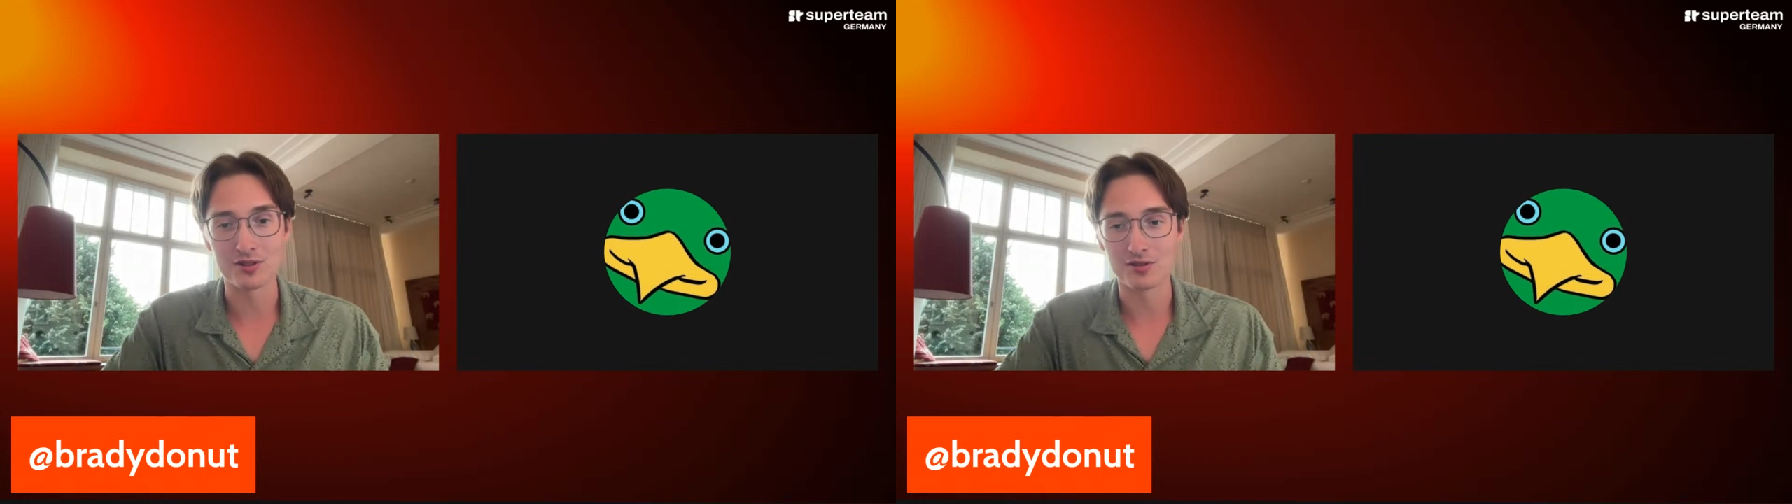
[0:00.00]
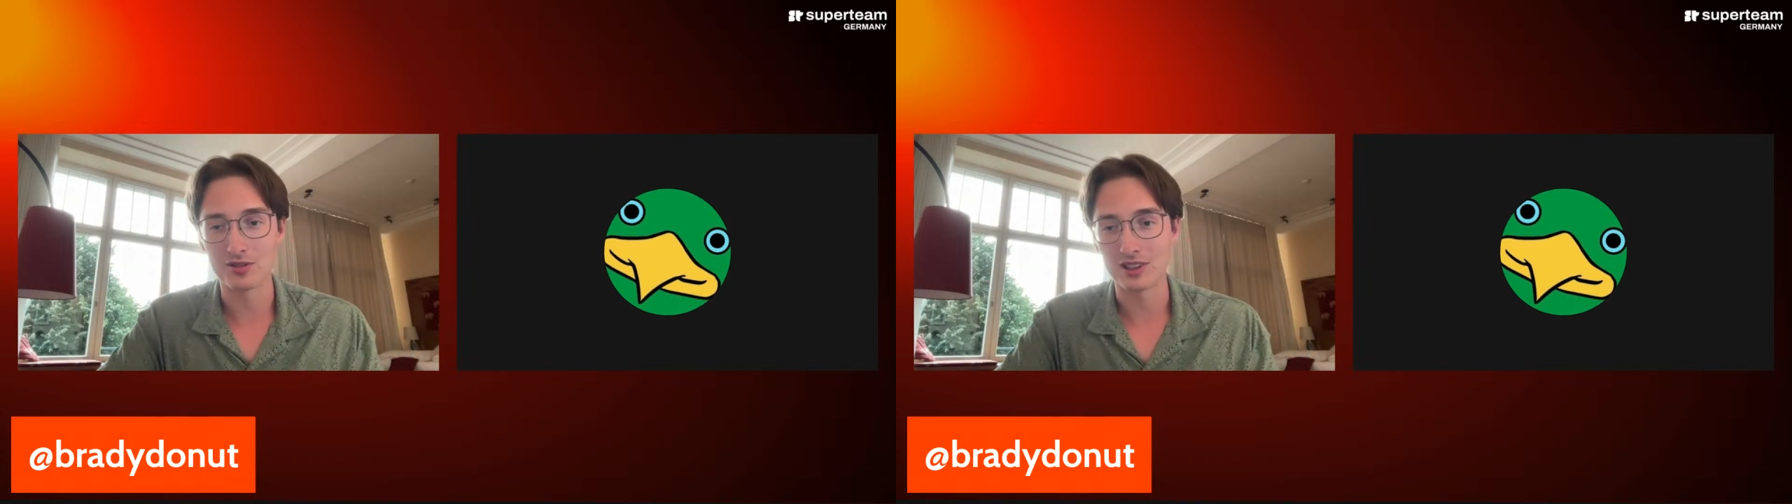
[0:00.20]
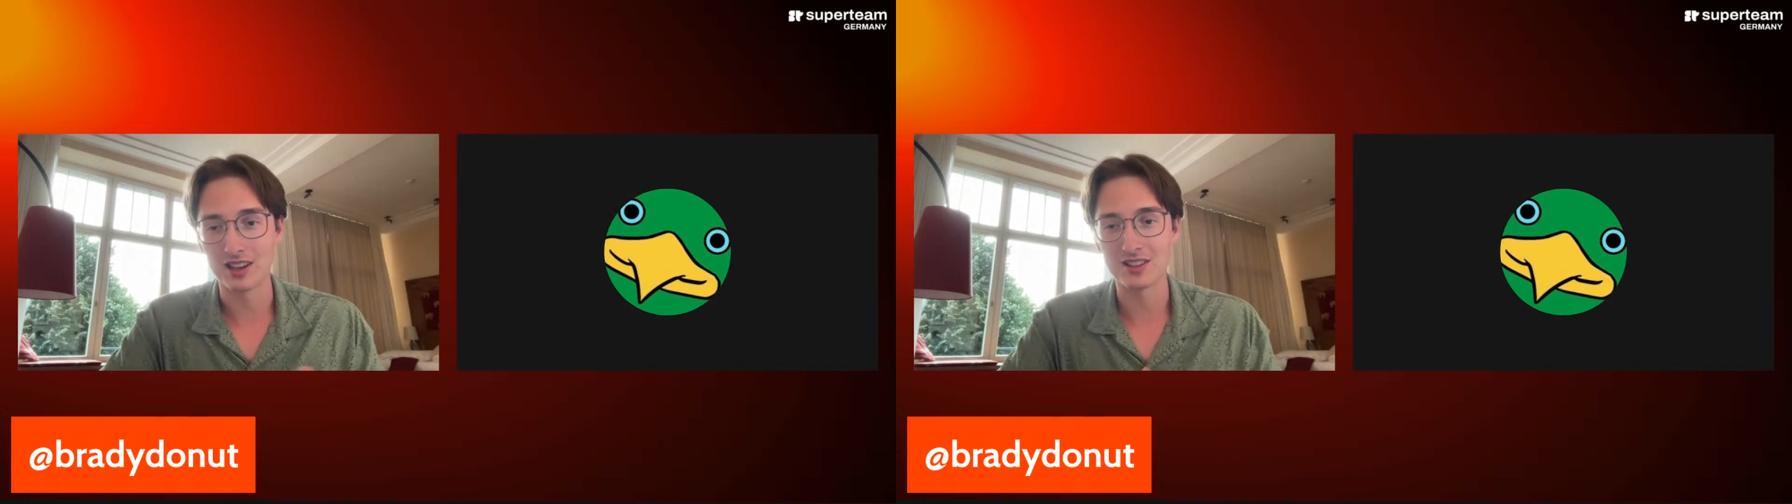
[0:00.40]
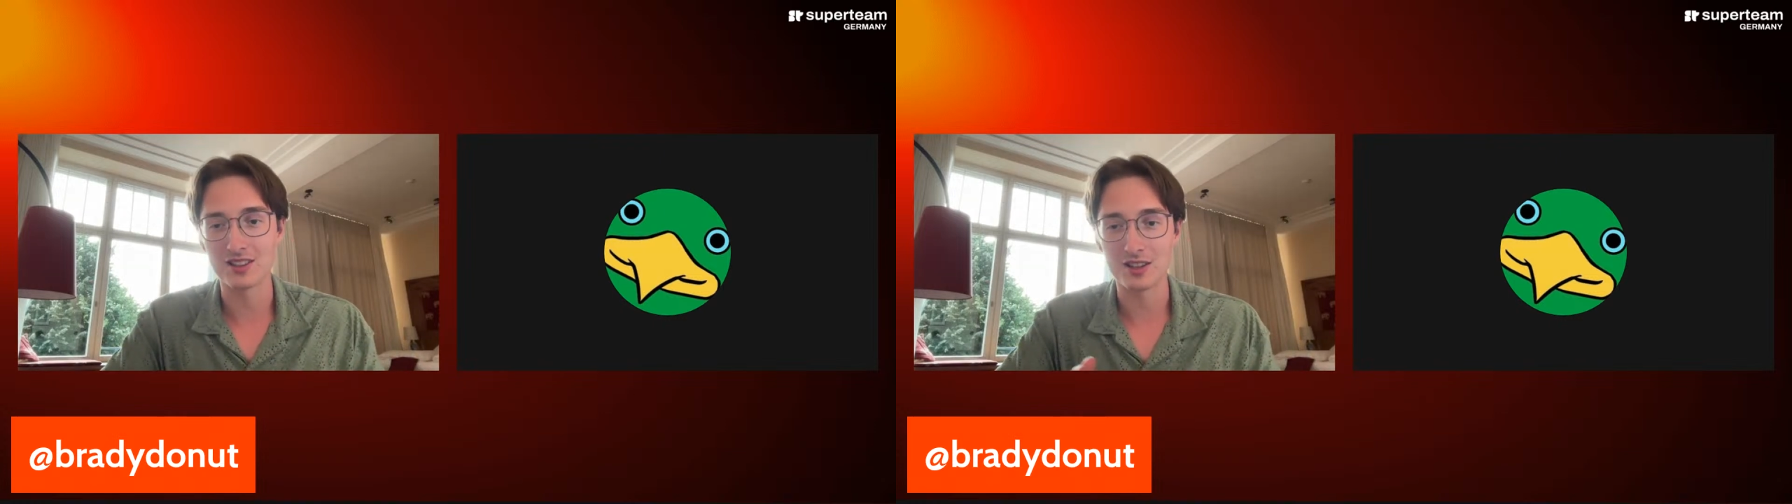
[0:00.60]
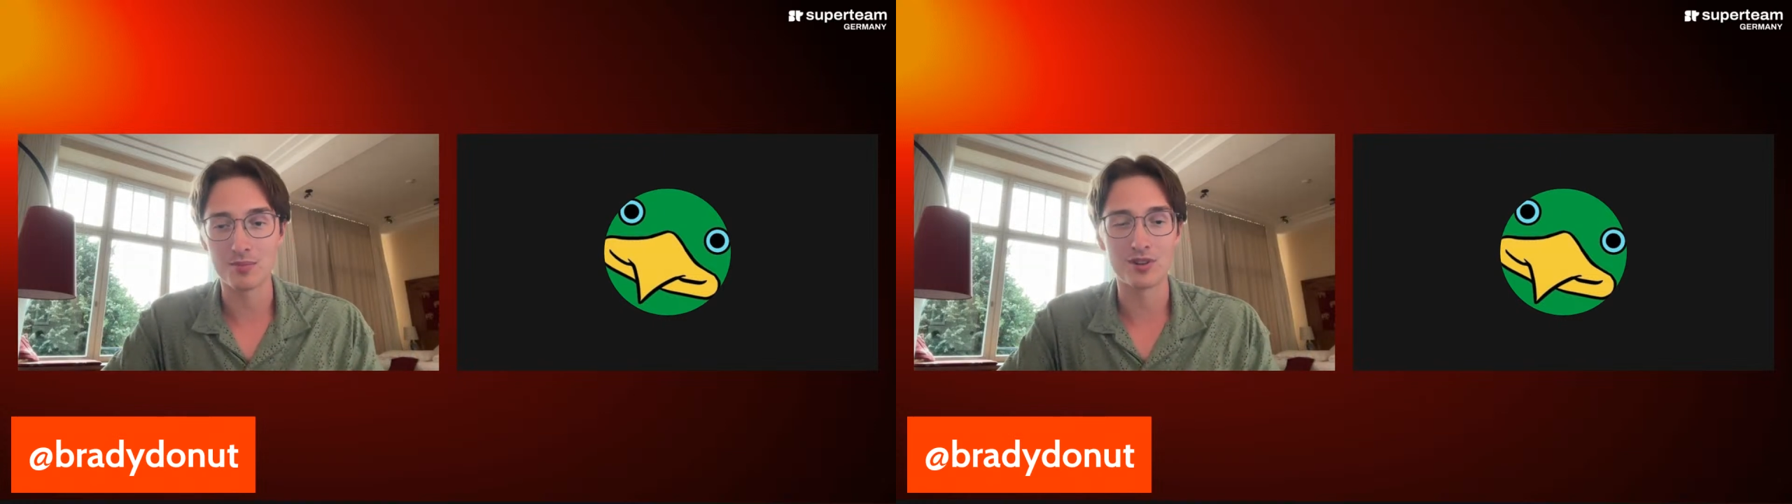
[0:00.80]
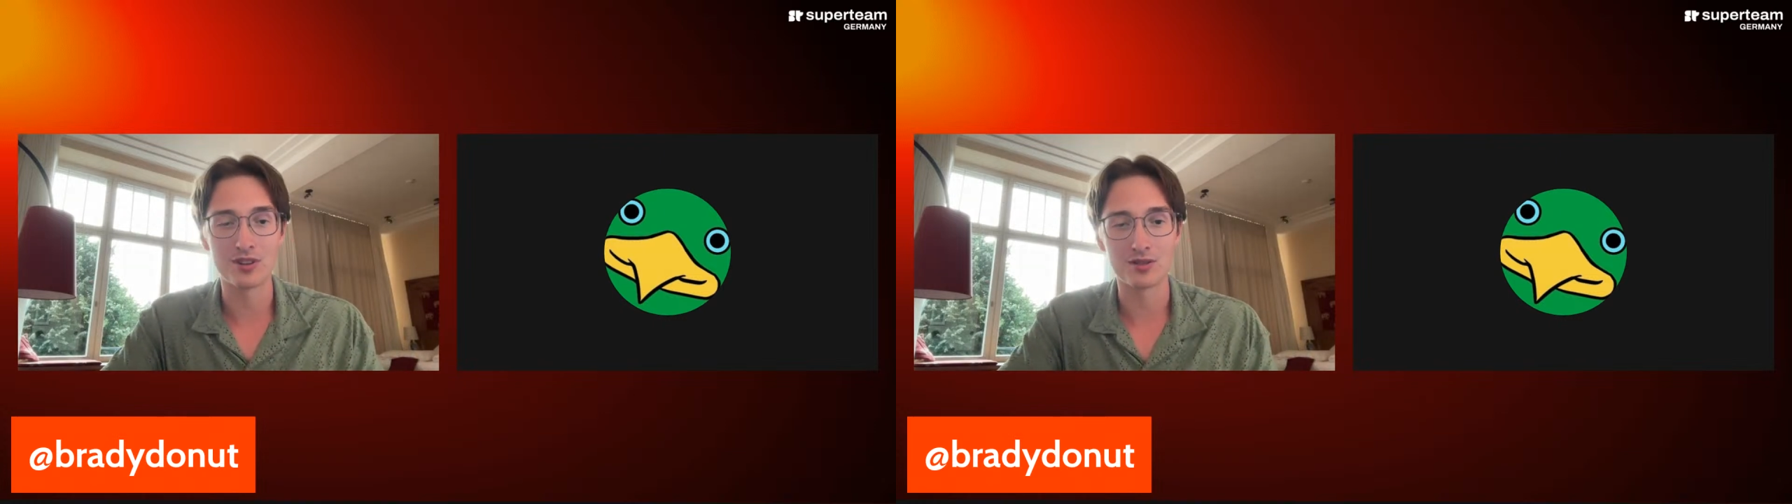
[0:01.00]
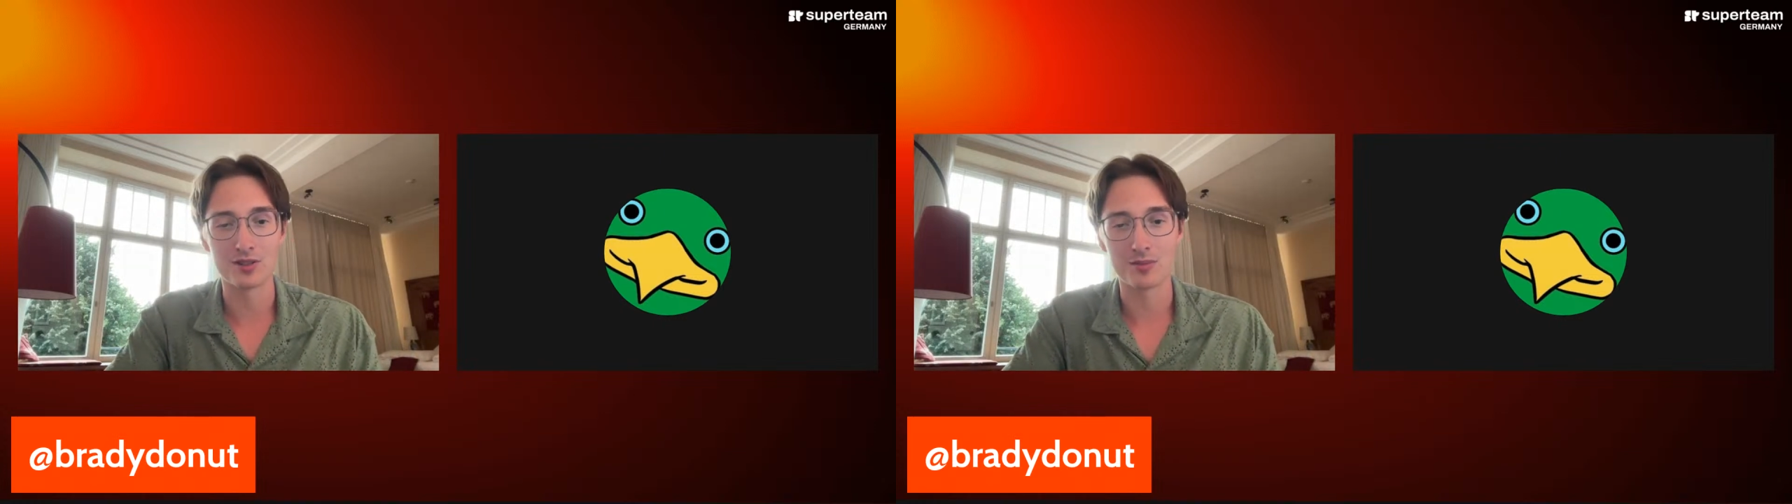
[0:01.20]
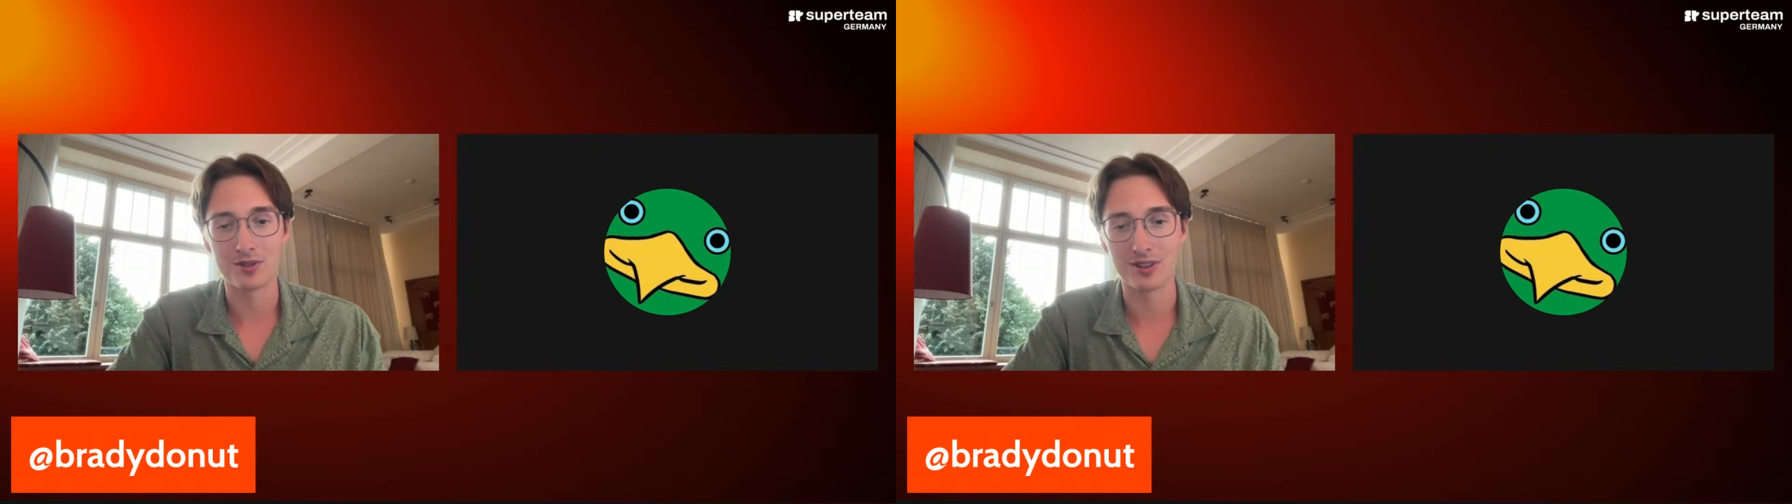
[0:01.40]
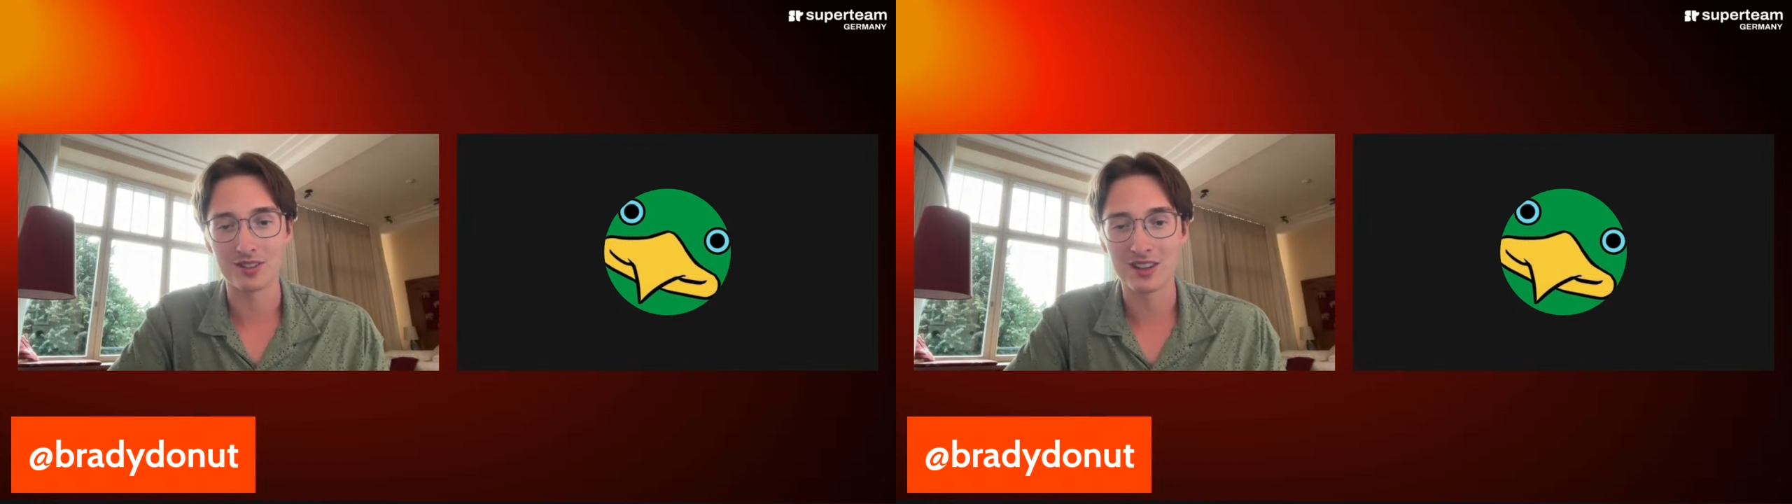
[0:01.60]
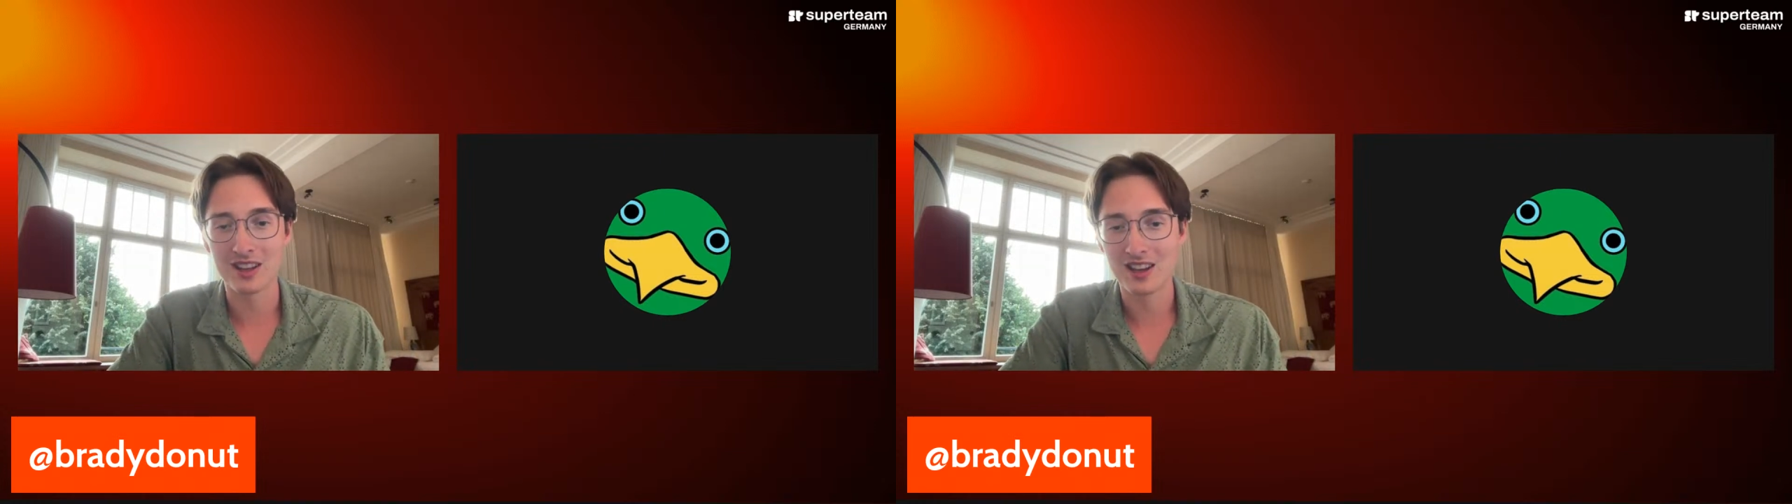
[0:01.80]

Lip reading: to get deeper into the product.